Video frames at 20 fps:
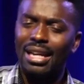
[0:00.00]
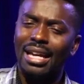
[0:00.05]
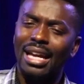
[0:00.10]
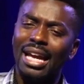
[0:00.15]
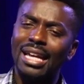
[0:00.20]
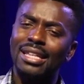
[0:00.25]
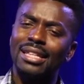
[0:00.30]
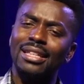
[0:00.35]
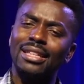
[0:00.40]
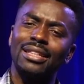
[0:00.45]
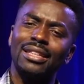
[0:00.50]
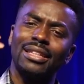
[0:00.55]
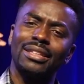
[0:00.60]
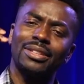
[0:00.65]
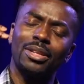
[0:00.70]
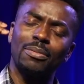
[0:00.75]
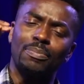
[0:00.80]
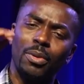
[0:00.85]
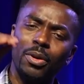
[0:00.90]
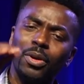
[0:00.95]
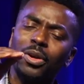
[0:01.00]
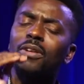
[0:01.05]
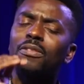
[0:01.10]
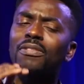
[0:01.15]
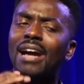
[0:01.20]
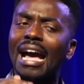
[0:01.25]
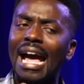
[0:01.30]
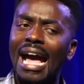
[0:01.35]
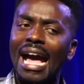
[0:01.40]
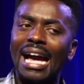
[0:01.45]
in the book of
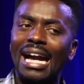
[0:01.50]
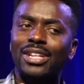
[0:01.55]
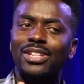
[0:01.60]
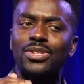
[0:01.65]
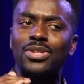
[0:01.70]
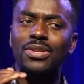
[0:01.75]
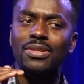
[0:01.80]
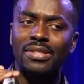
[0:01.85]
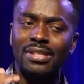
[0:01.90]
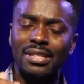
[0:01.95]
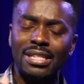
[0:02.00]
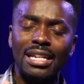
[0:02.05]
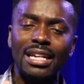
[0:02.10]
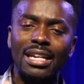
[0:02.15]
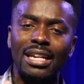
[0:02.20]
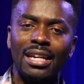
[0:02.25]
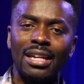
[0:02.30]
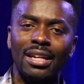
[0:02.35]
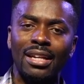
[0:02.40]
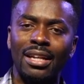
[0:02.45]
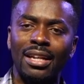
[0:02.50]
Acts, you see